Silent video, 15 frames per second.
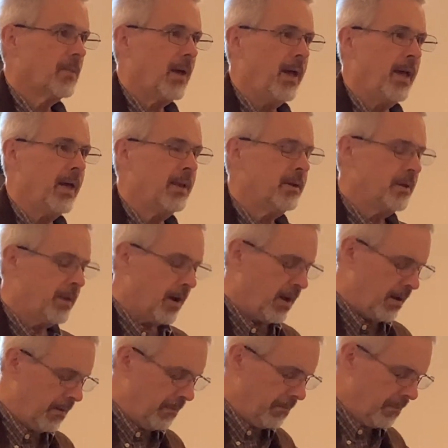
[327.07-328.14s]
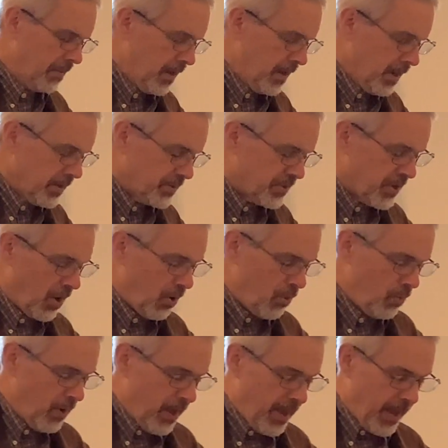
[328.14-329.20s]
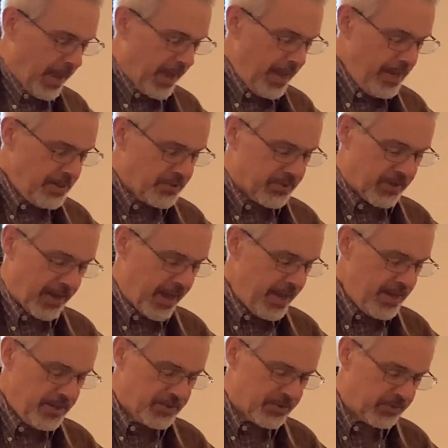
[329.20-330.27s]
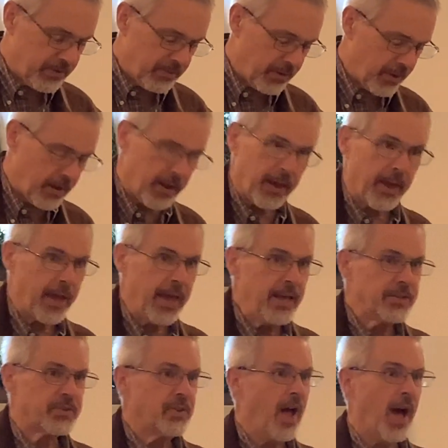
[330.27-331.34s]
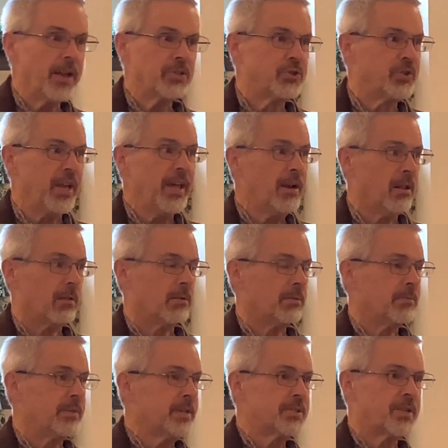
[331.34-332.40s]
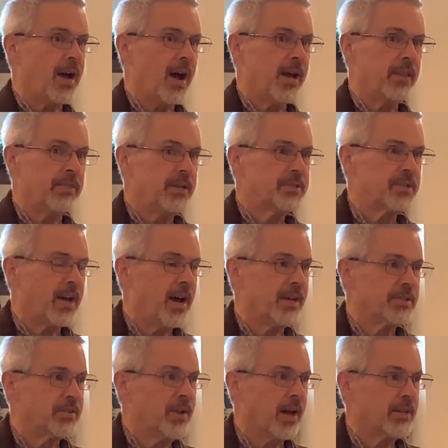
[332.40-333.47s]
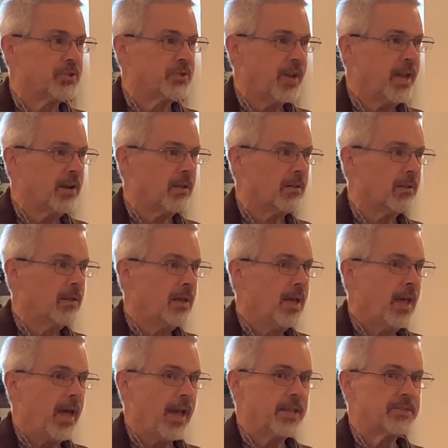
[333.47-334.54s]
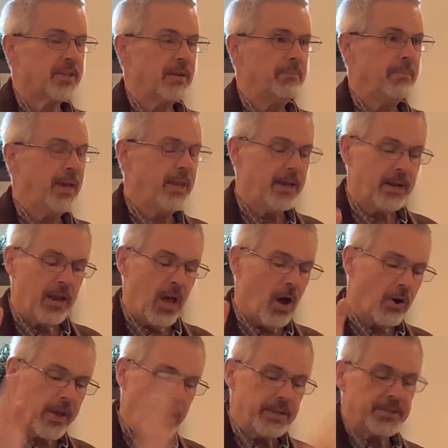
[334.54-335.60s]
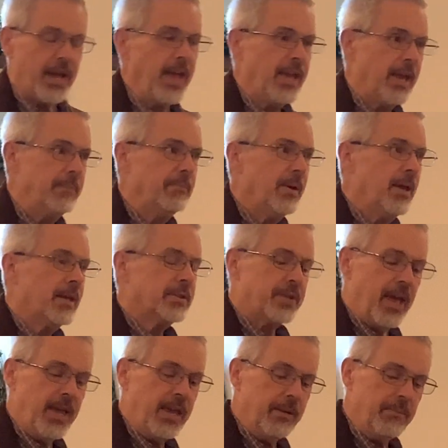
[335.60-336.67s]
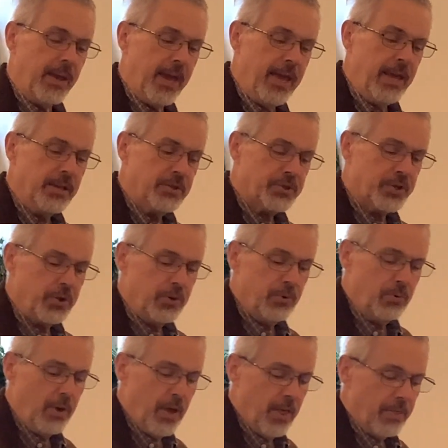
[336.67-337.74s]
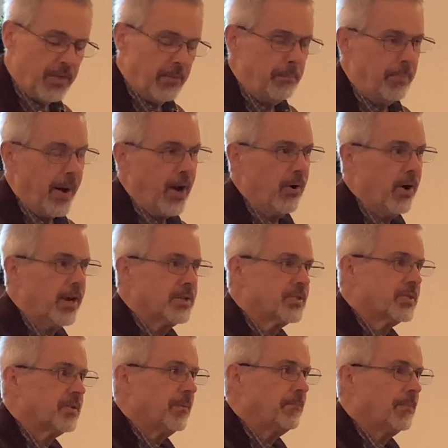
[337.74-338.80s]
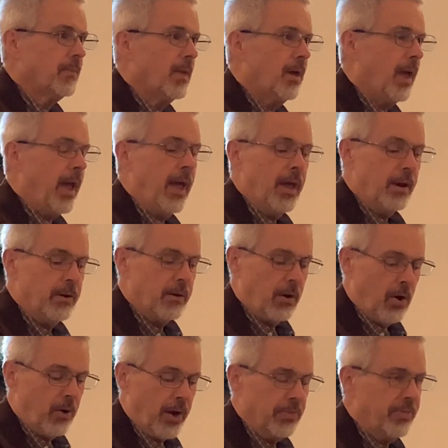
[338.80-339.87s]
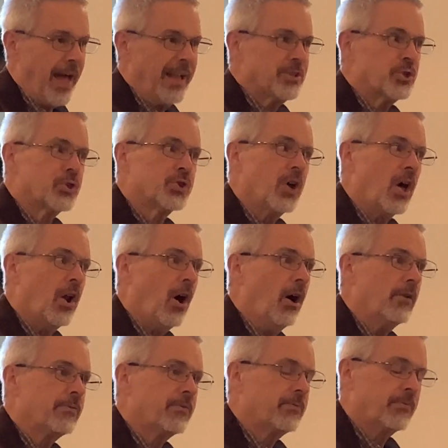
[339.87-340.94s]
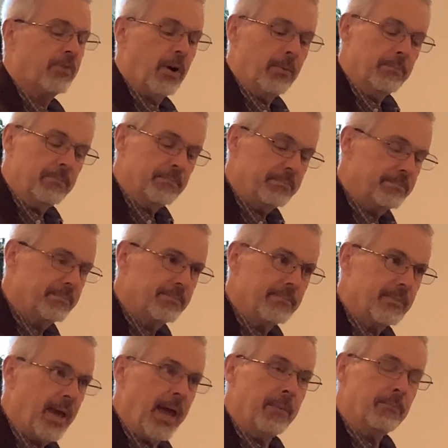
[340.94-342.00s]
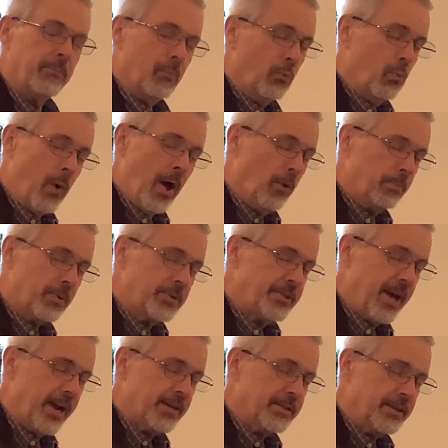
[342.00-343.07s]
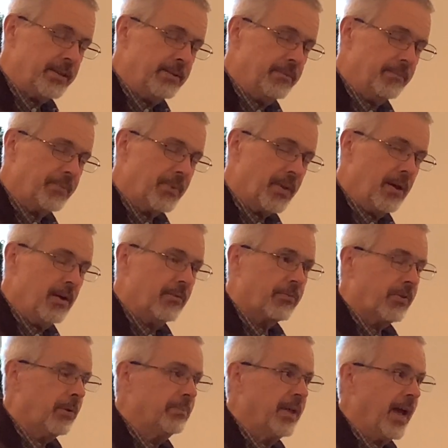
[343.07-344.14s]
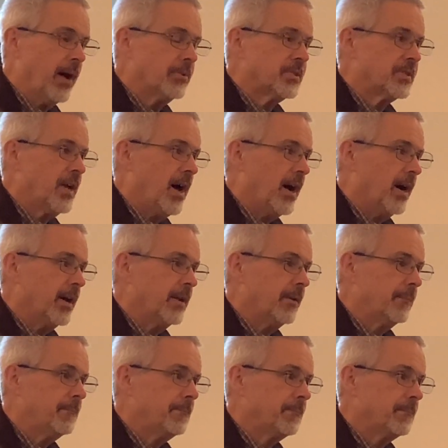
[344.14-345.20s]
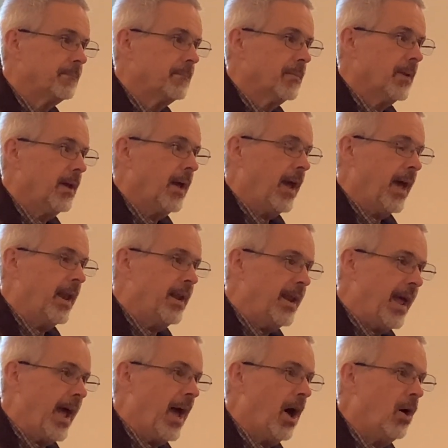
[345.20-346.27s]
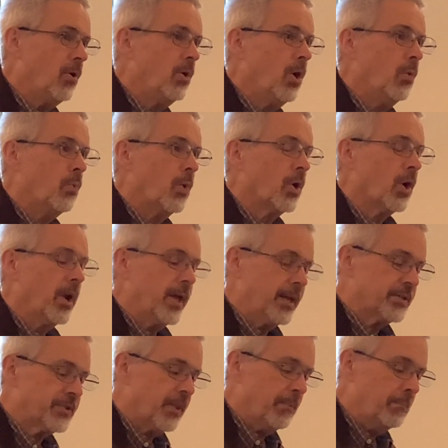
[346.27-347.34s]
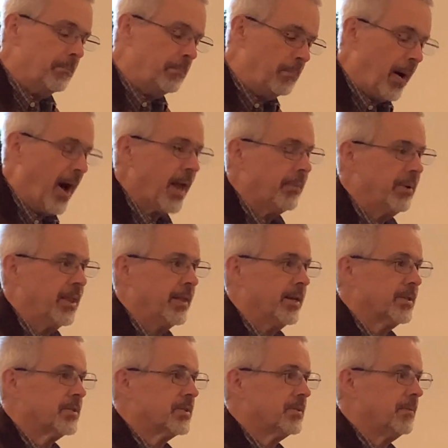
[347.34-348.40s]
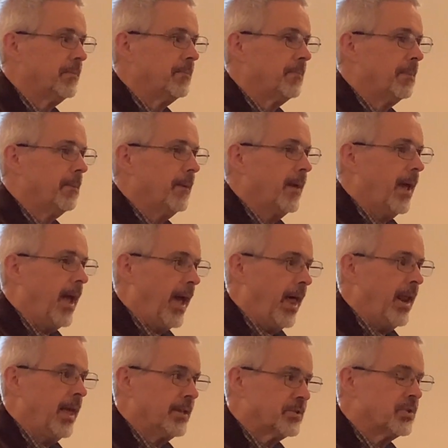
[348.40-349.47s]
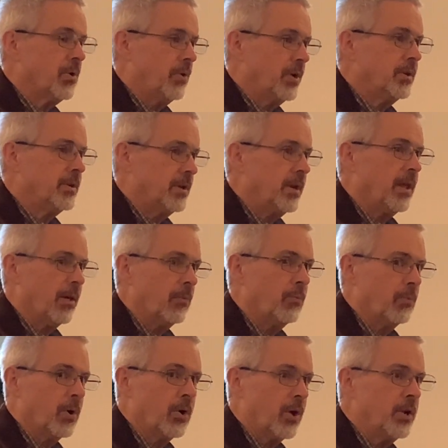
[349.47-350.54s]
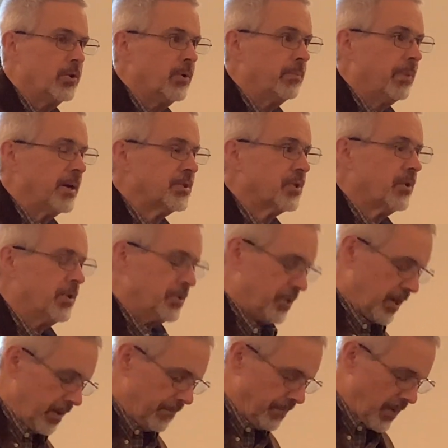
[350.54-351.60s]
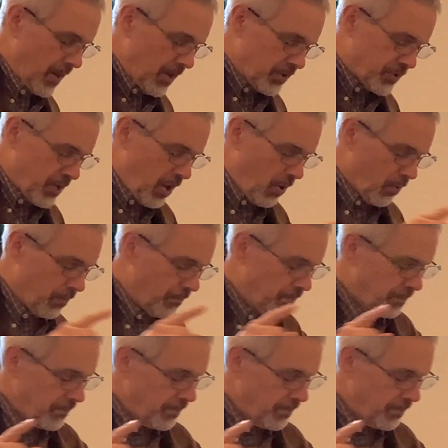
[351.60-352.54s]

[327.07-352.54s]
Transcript: And uh, so he's, he's, he's not gentle. This guy, this guy's not gentle. It's immediate. Okay, take him, take him into the barracks and or that's shut off from and well protected from the outside. And now we're going to get to the bottom of this. And it's going uh, we're going to do it by scourging. So,